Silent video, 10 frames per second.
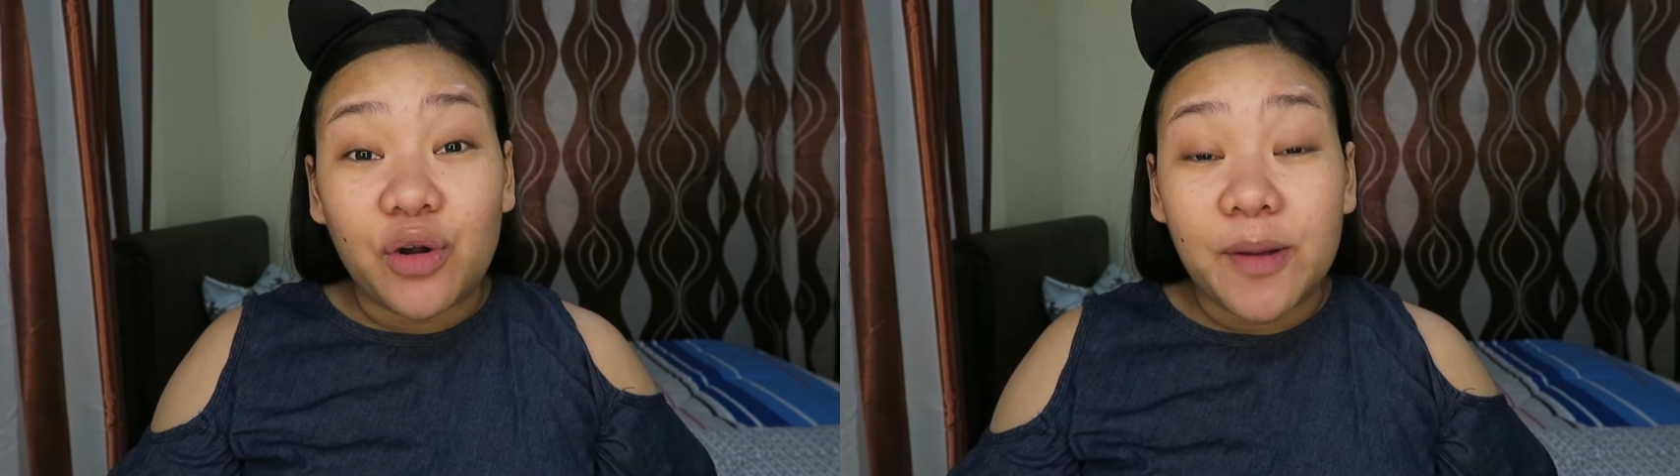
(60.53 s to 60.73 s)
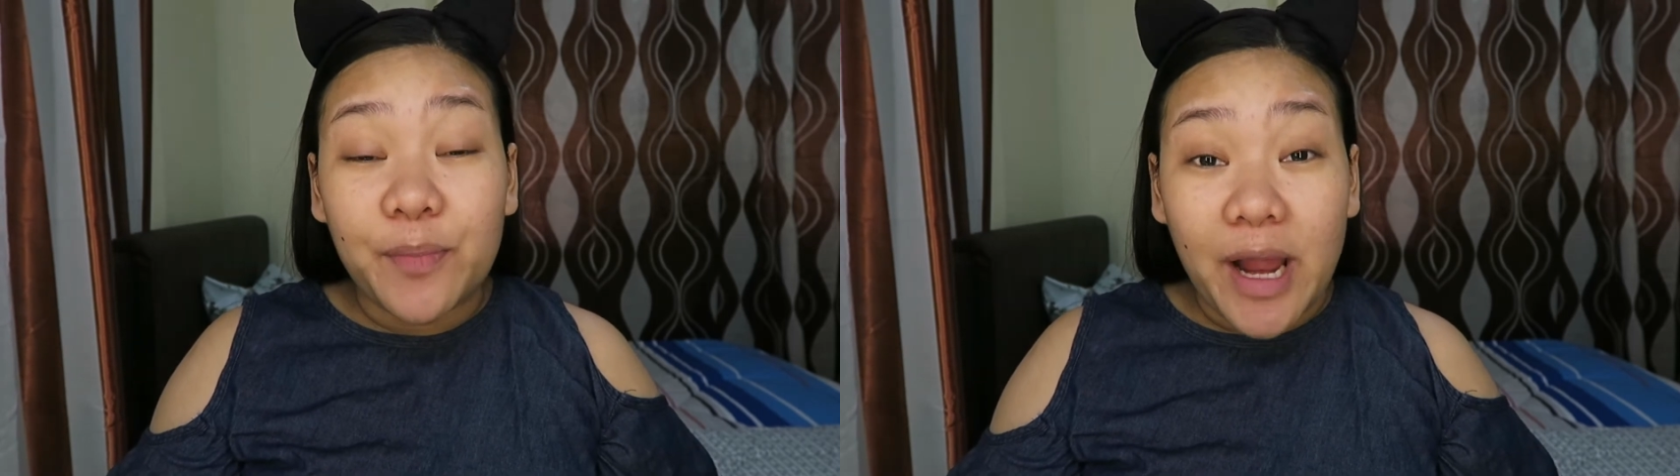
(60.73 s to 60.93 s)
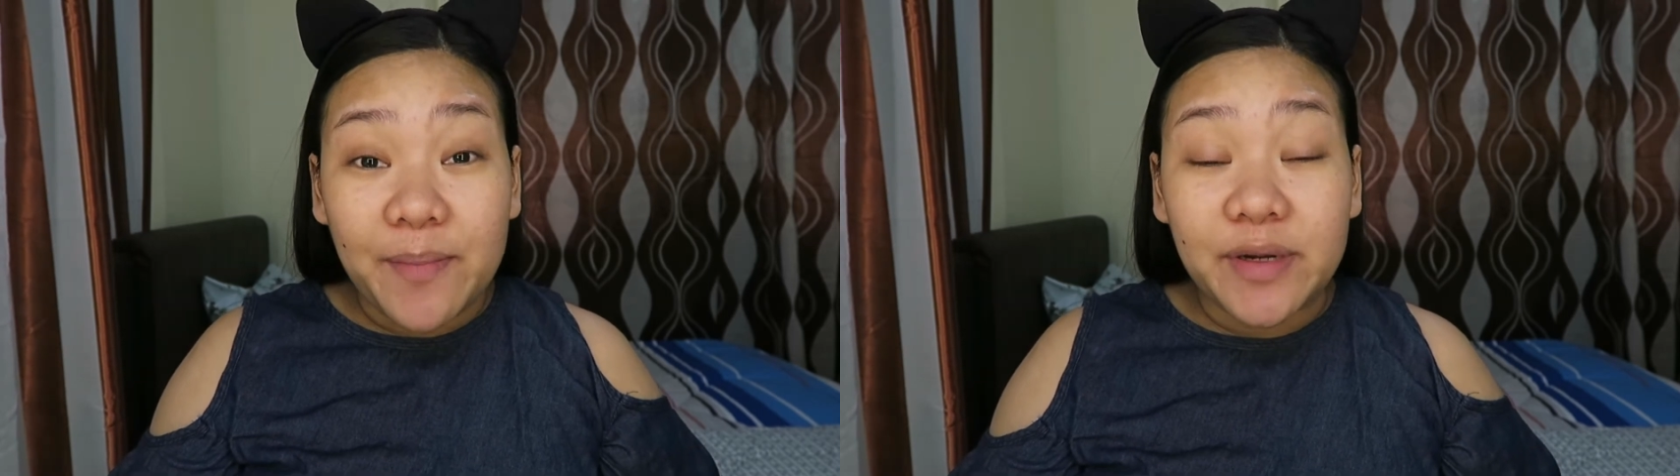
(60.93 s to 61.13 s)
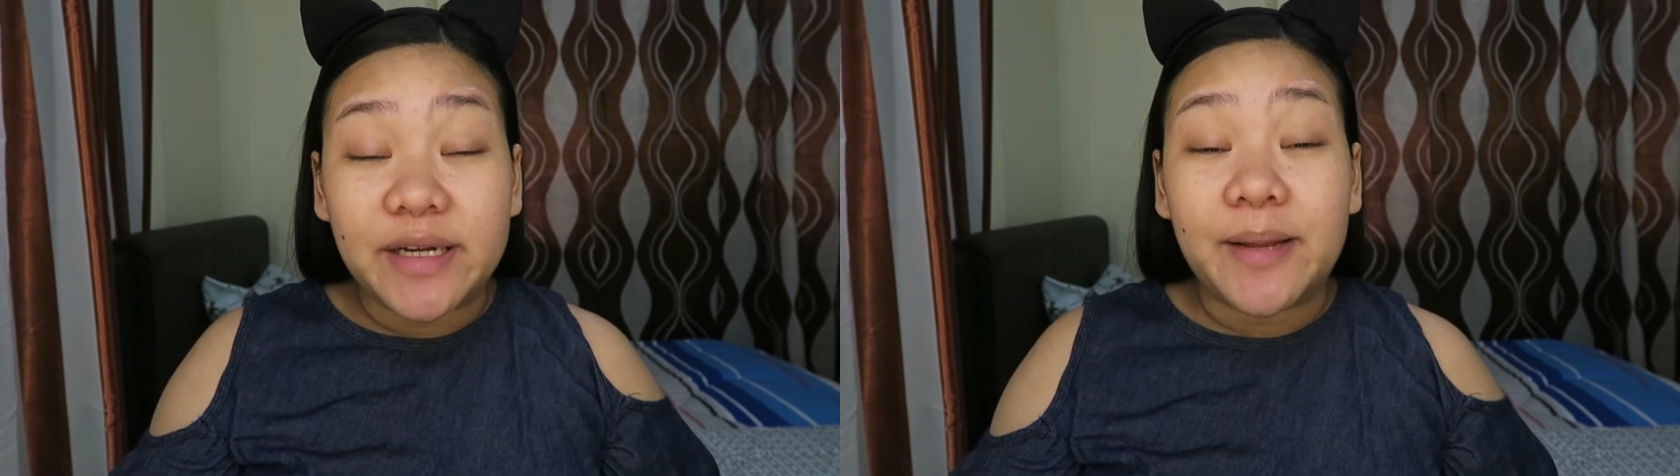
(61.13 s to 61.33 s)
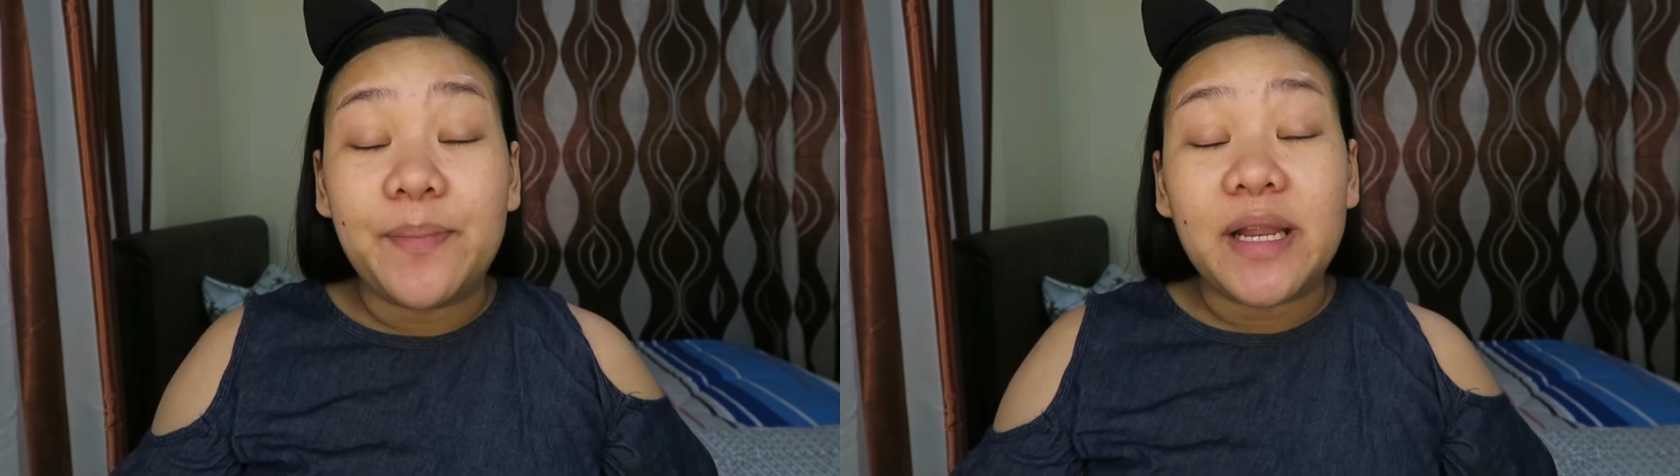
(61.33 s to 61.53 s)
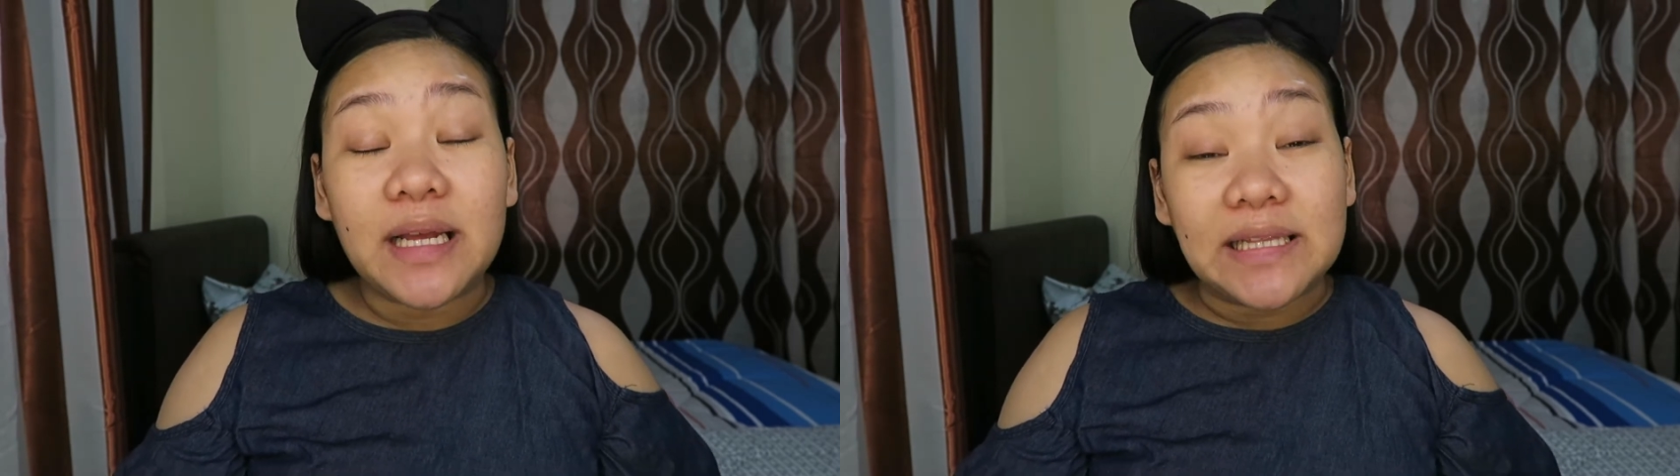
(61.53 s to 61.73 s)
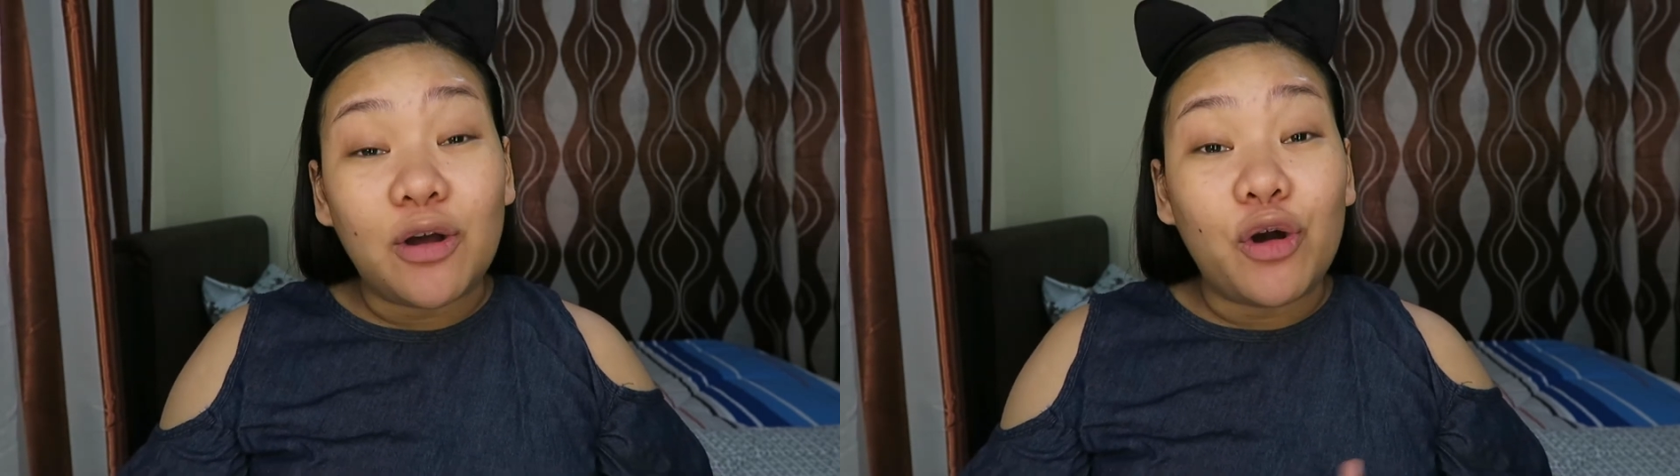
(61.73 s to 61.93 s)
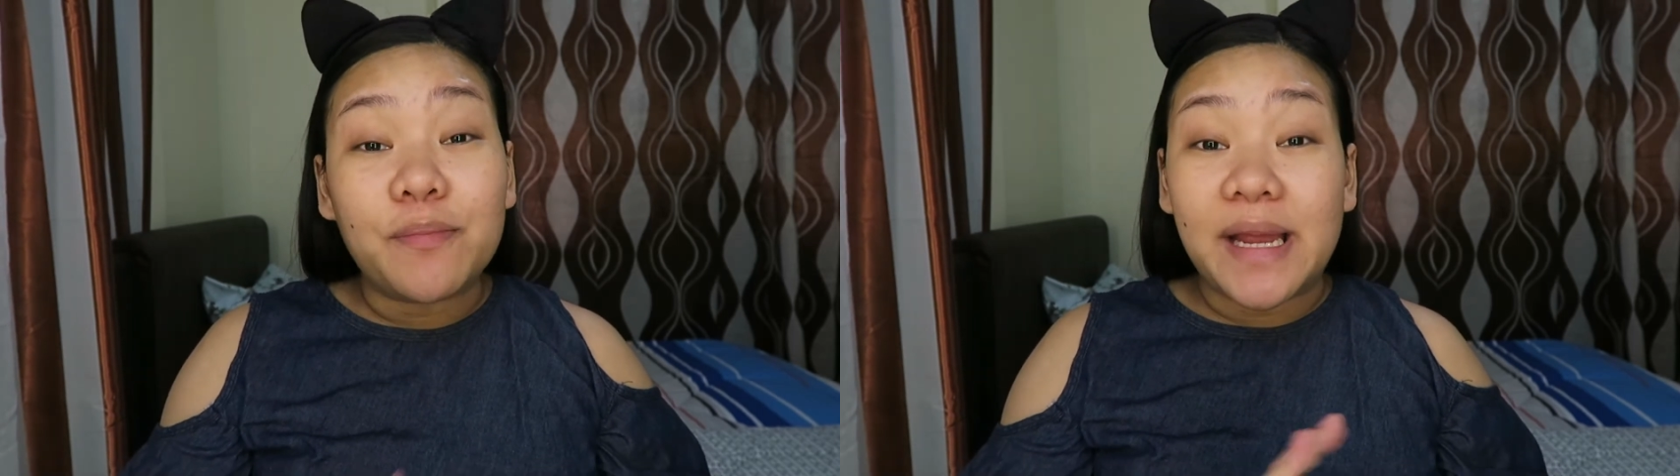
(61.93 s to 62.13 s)
ko na primer na
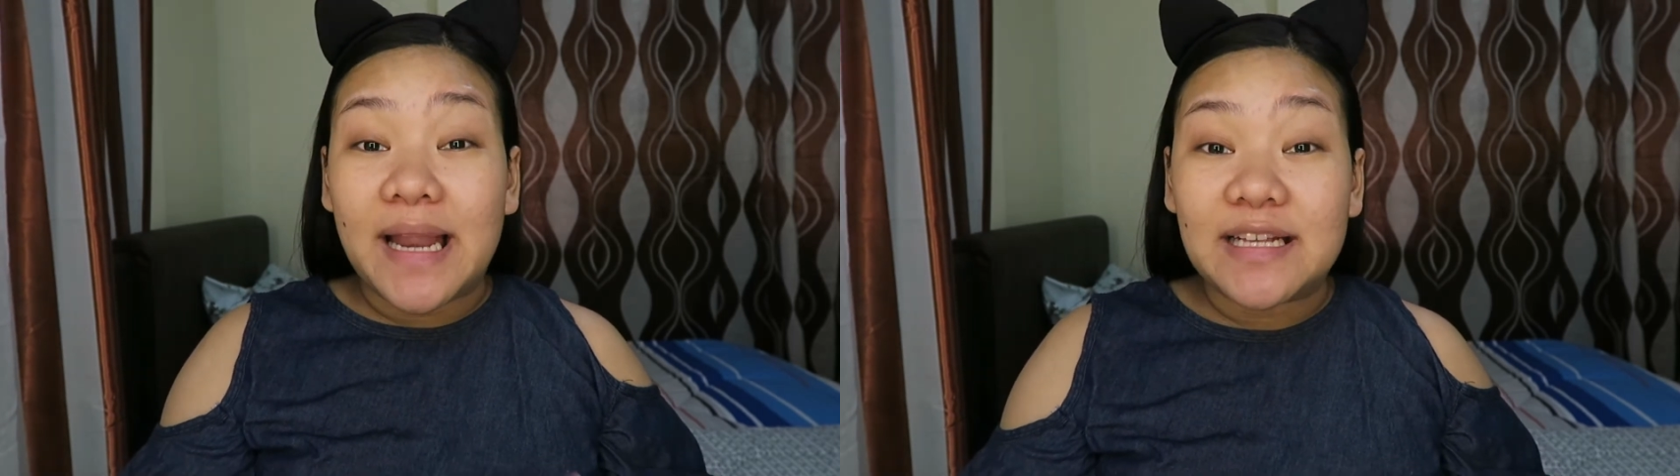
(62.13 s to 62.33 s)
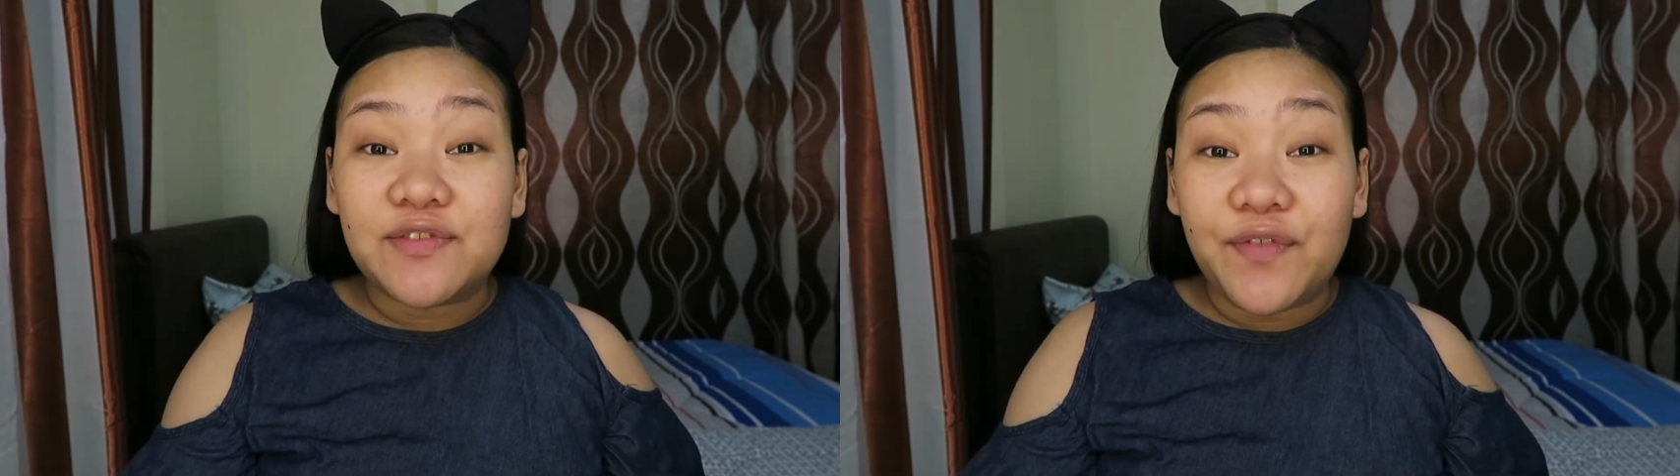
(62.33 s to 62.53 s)
pinakita ko on my last